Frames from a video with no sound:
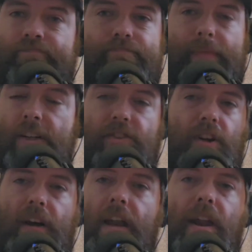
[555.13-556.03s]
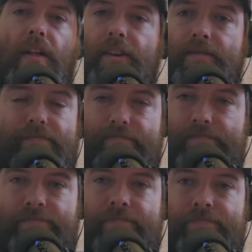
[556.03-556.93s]
I still got nothing,
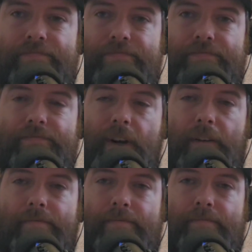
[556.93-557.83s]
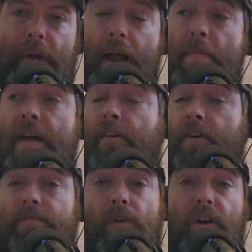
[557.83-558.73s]
right? But I'm
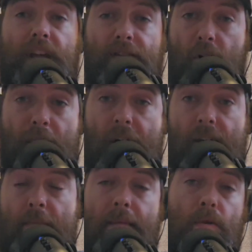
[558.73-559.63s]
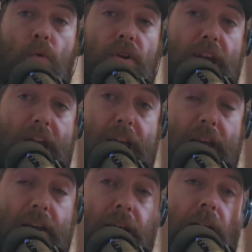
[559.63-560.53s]
never going to give up on it. Maybe one day
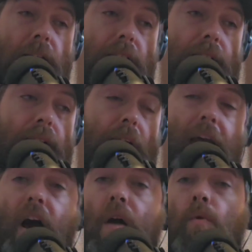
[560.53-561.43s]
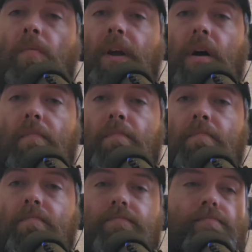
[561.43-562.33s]
AI will become
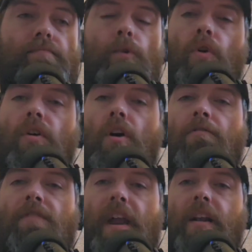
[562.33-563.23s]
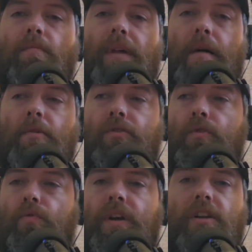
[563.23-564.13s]
good enough that it'll be able
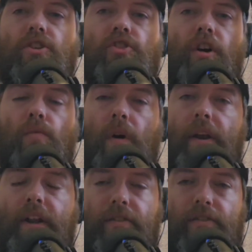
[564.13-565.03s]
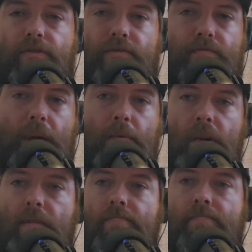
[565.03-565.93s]
to reconstruct what it is,
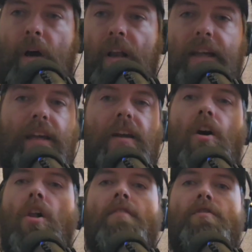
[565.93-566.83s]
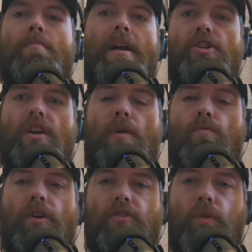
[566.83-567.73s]
maybe by linking all information
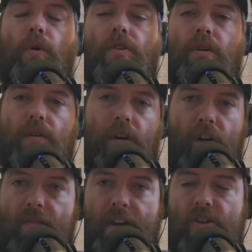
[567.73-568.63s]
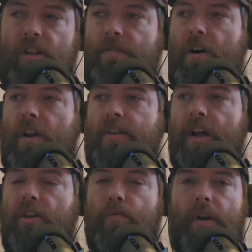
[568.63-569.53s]
out there to it. It could eventually finally
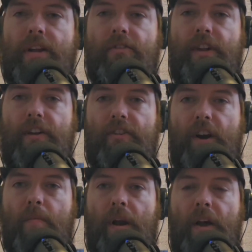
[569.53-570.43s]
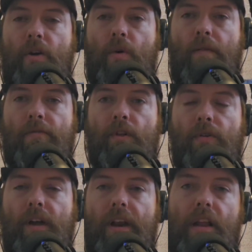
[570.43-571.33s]
tell us what these things are, but I know I've
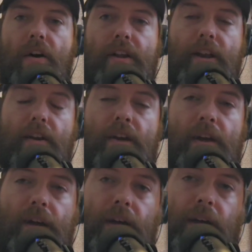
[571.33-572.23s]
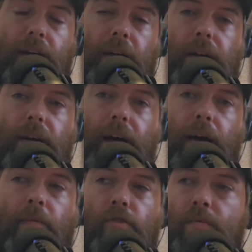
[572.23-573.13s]
looked online and
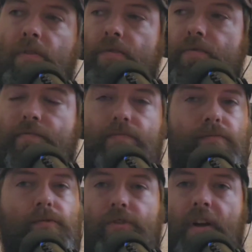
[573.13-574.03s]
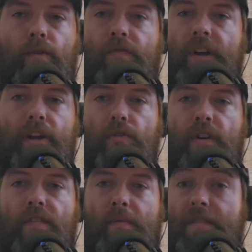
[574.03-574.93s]
there's been several videos
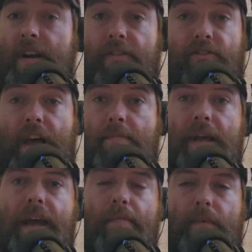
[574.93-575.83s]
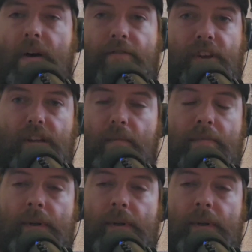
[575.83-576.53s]
of them, even on Slaptam. I've seen them.